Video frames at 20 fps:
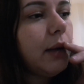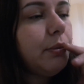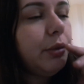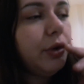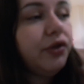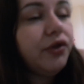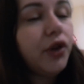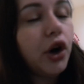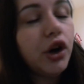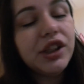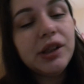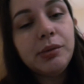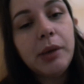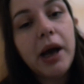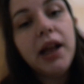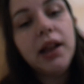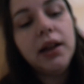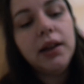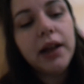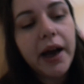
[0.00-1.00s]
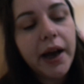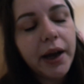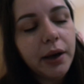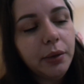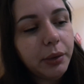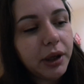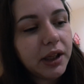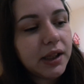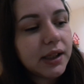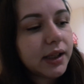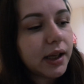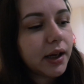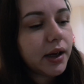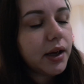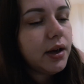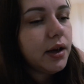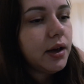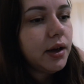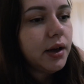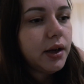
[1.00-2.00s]
Before smile align means that
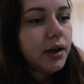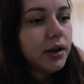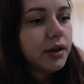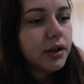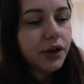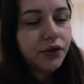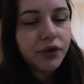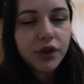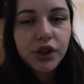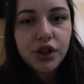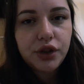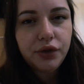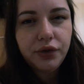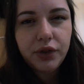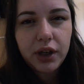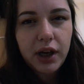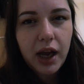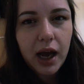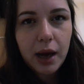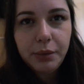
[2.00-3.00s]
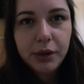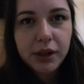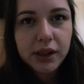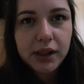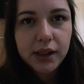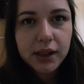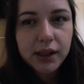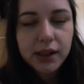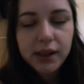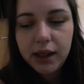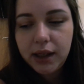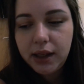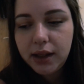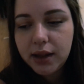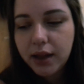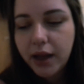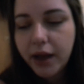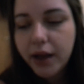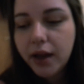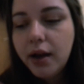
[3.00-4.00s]
different stuff can happen to the
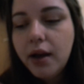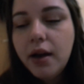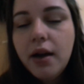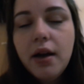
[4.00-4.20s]
teeth, like